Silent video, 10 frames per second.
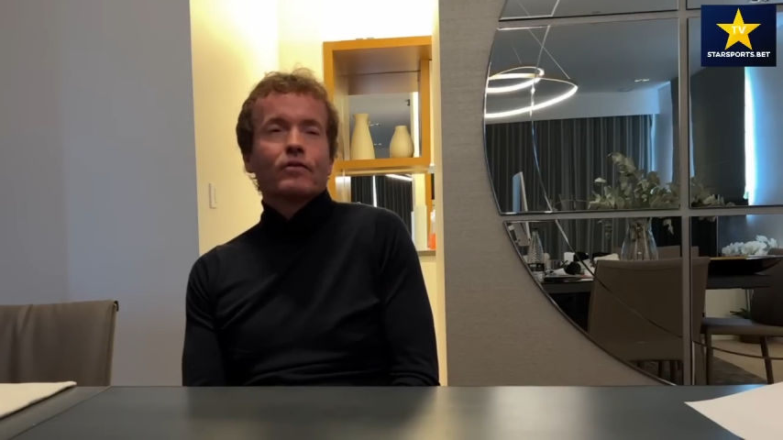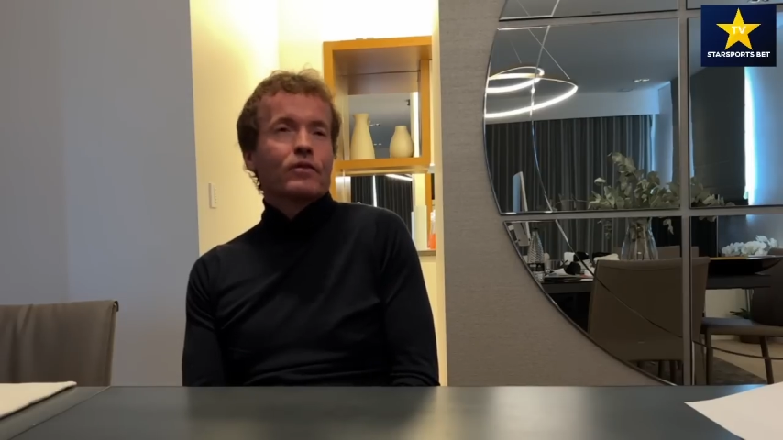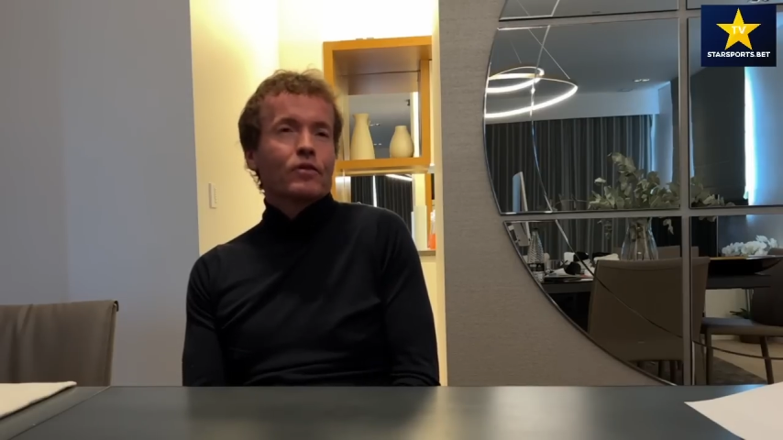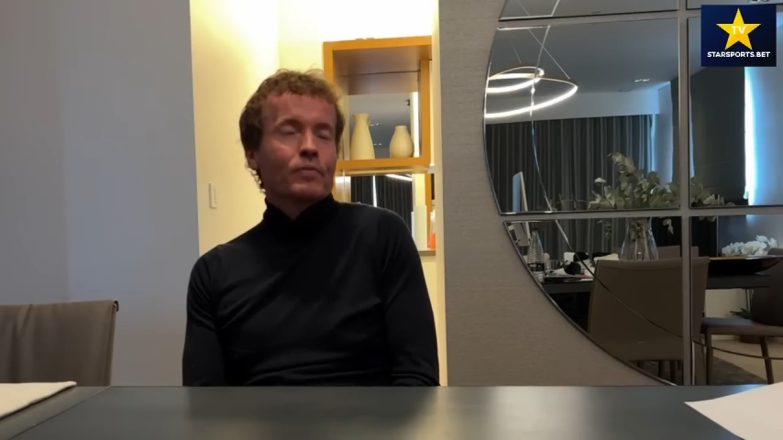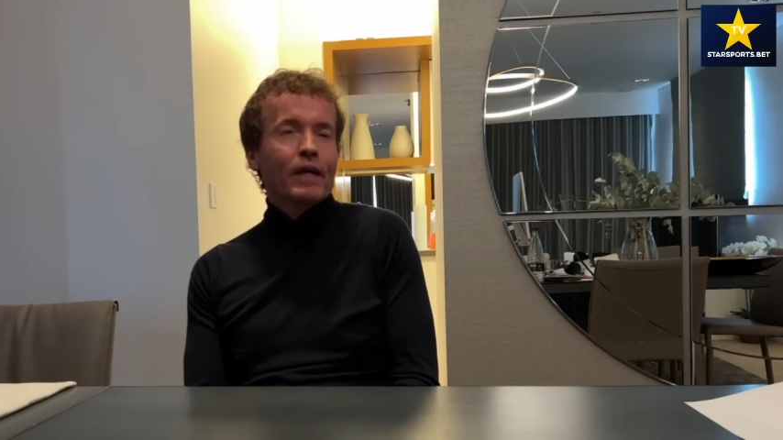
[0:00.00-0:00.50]

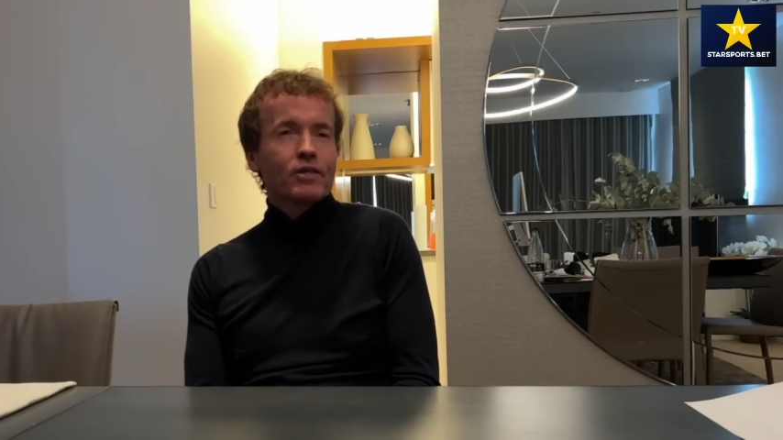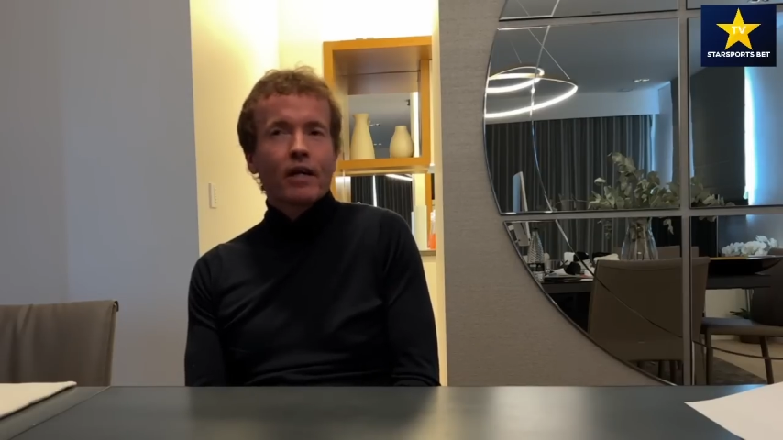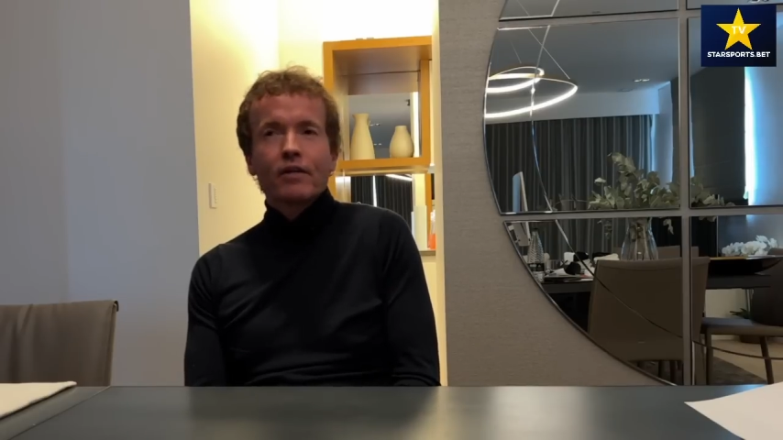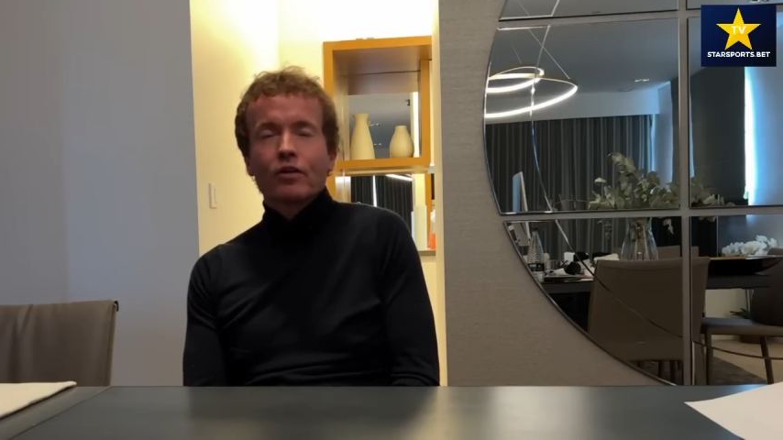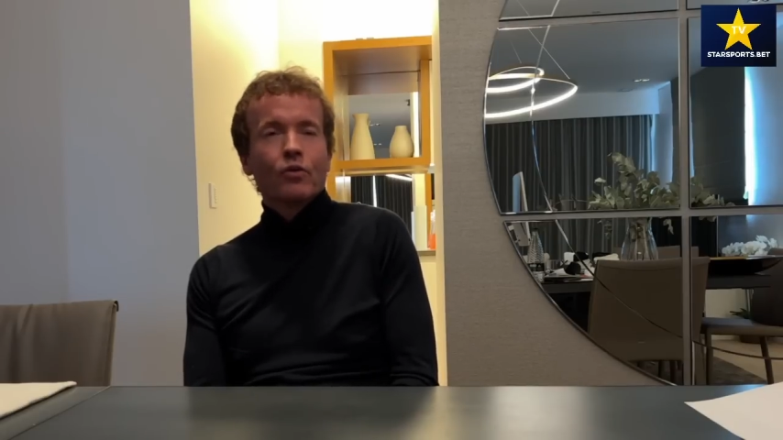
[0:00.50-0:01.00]
you know, the BHA
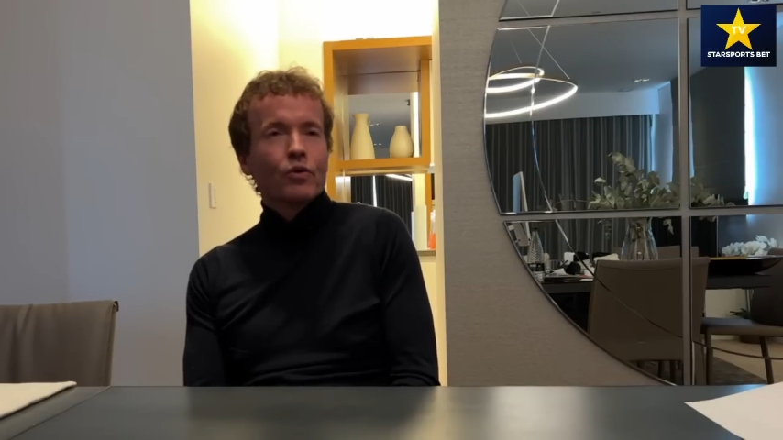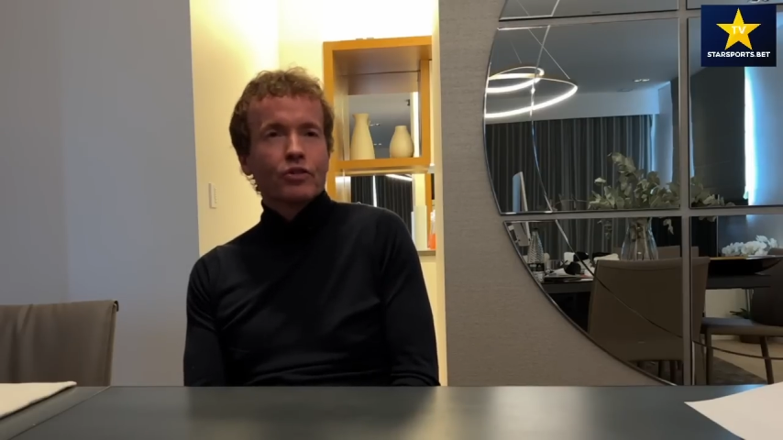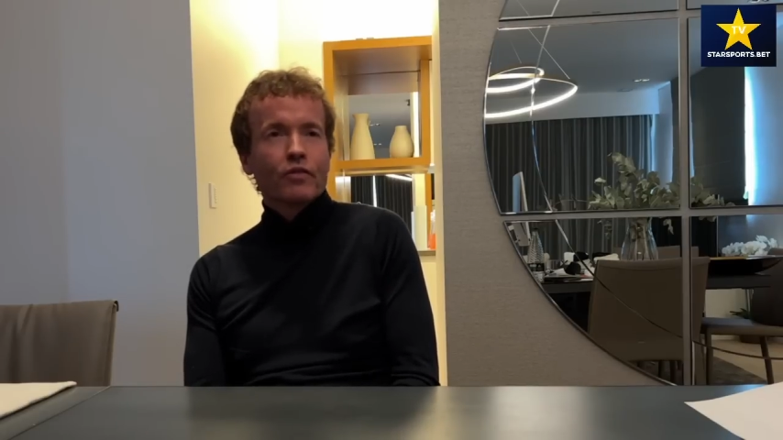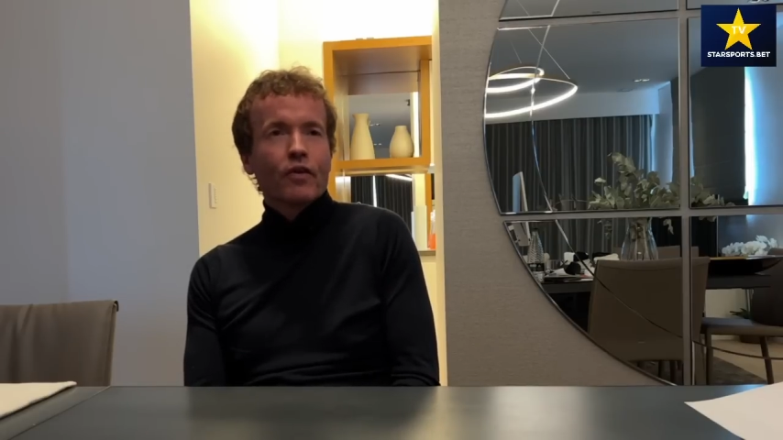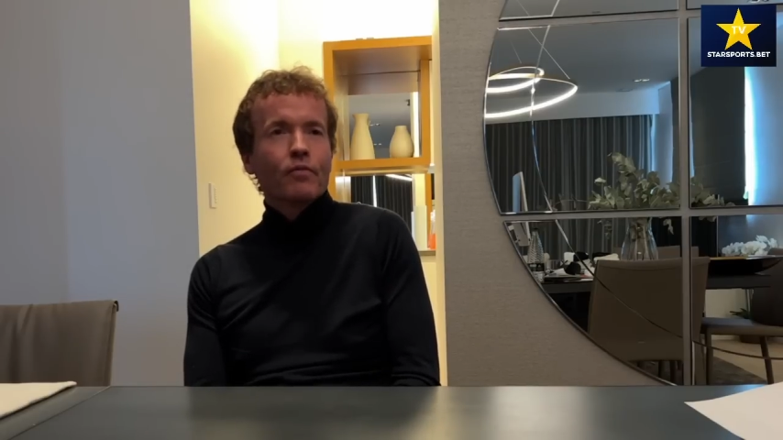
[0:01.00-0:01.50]
and the
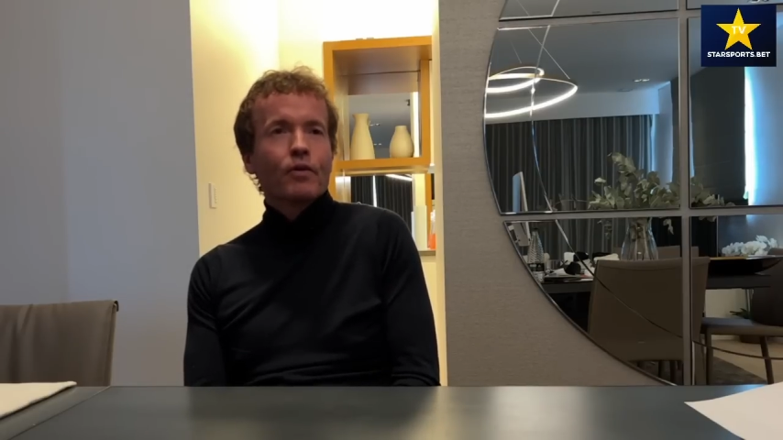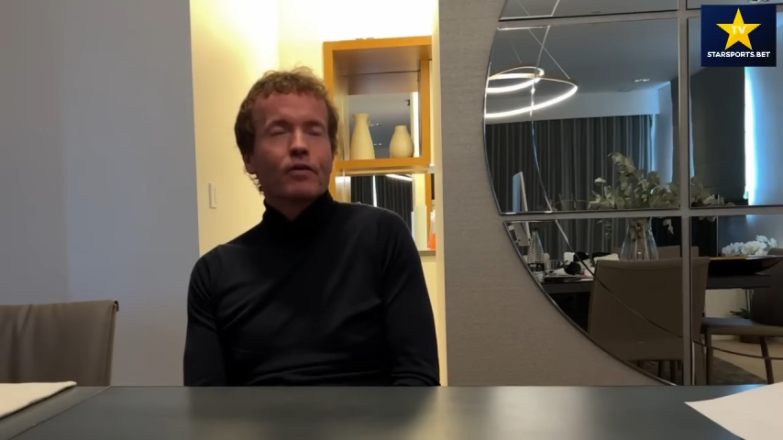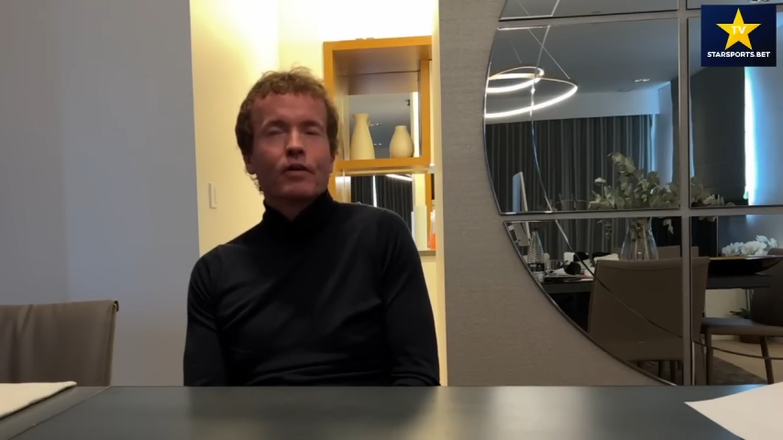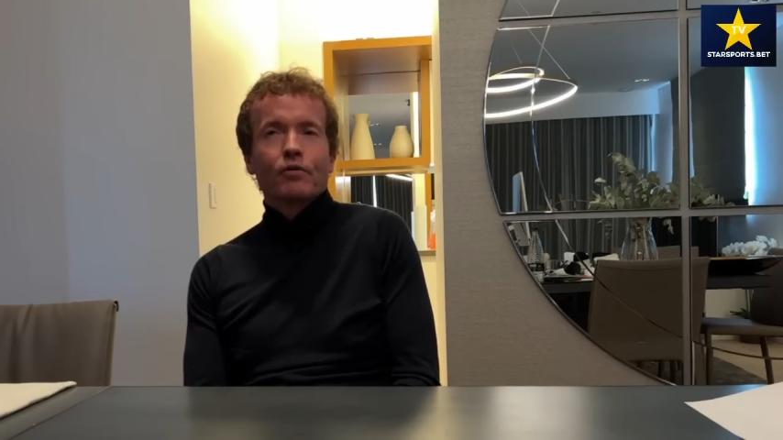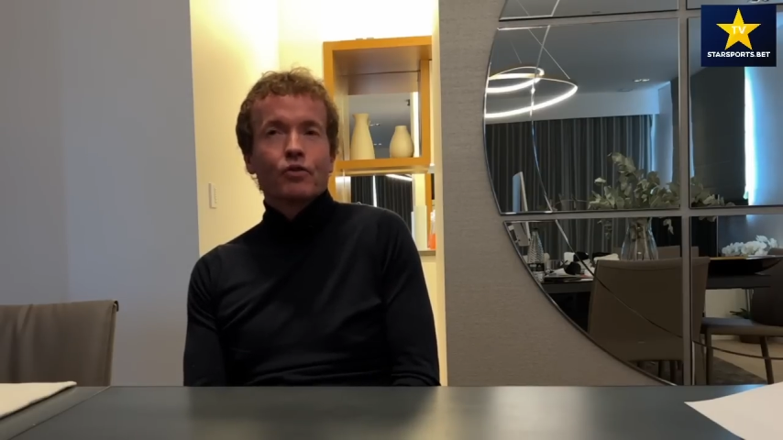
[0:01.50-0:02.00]
courses have done you know,